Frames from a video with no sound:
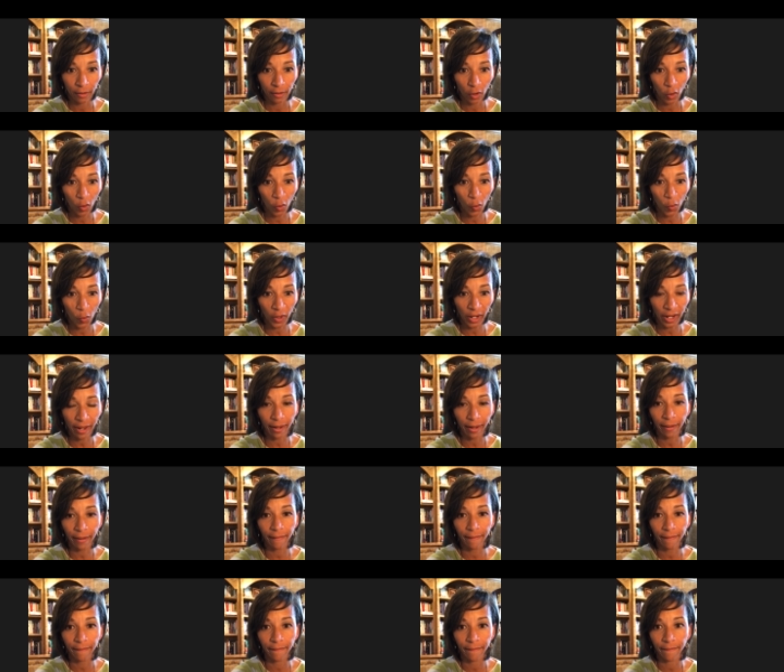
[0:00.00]

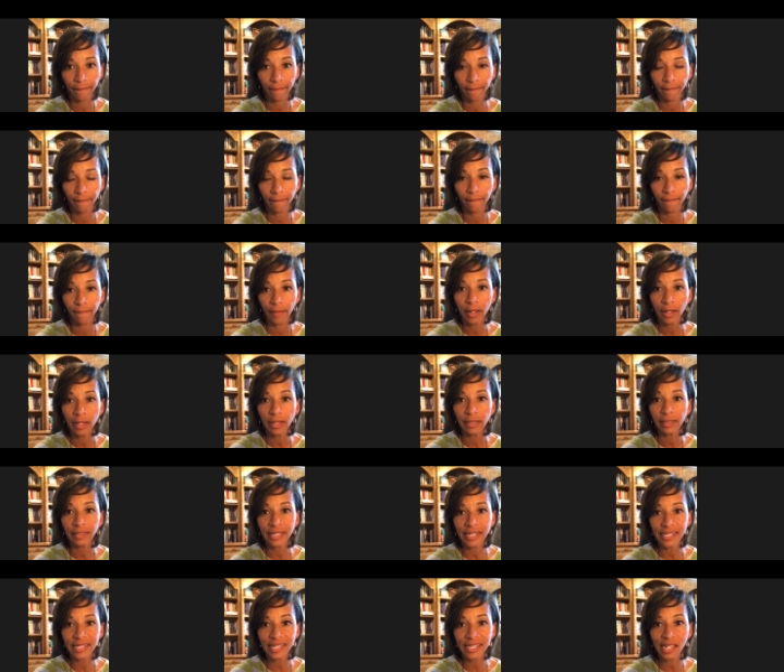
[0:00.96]
okay,
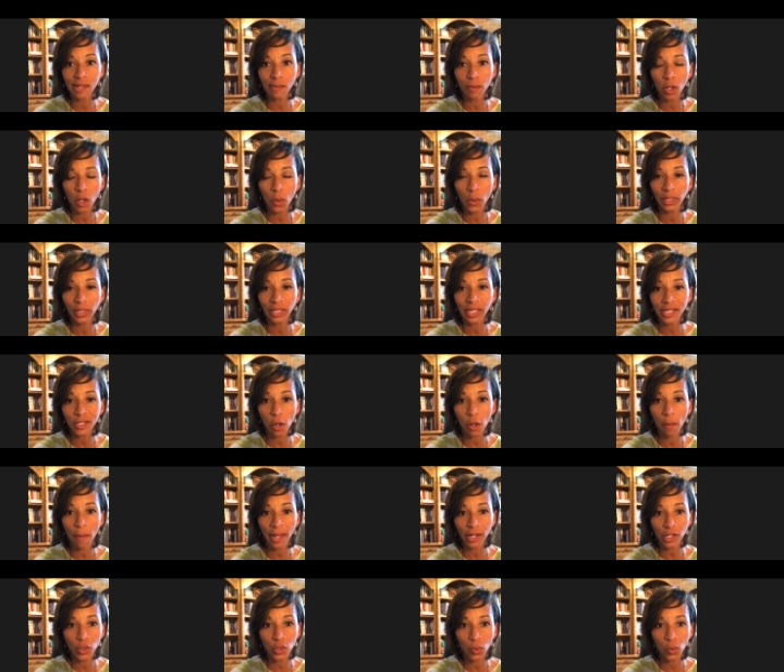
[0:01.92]
let's keep going. Let's go
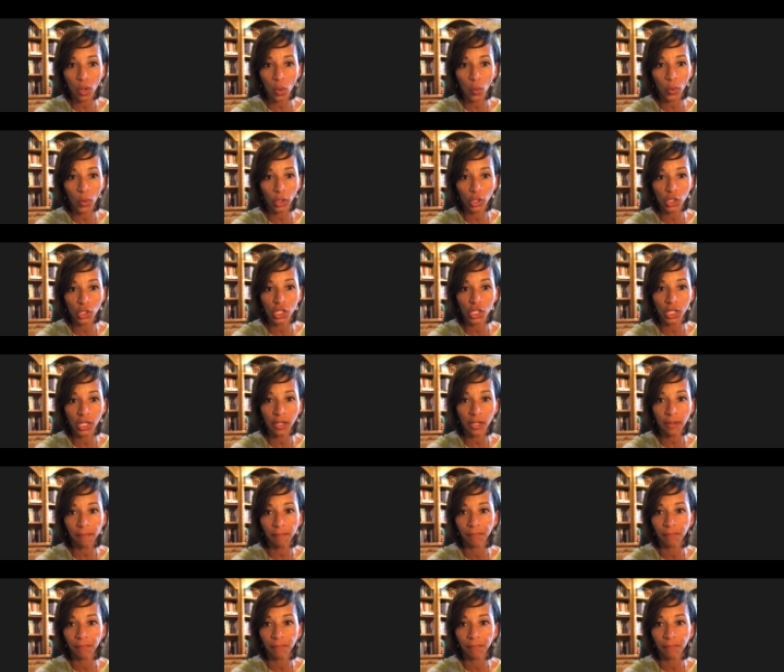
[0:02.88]
back to our worksheet.